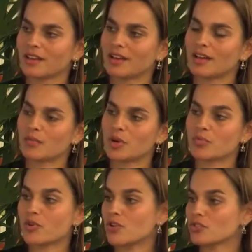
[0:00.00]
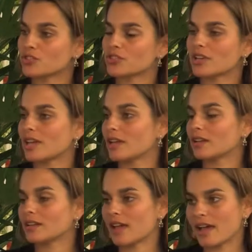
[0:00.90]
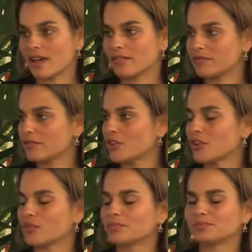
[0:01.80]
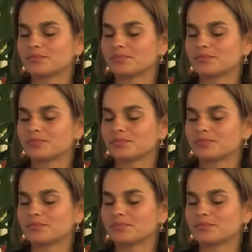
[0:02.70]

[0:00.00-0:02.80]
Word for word: um, approach and have you know